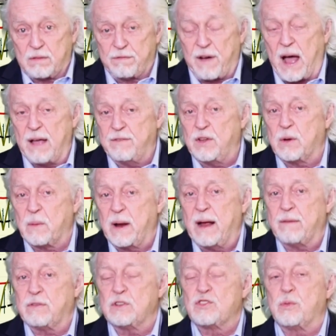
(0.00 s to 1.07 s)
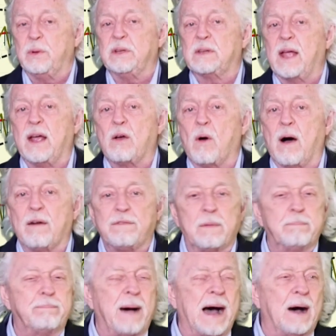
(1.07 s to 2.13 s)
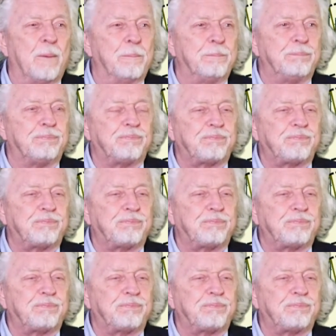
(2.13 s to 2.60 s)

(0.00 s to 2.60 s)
five-year average, we take off about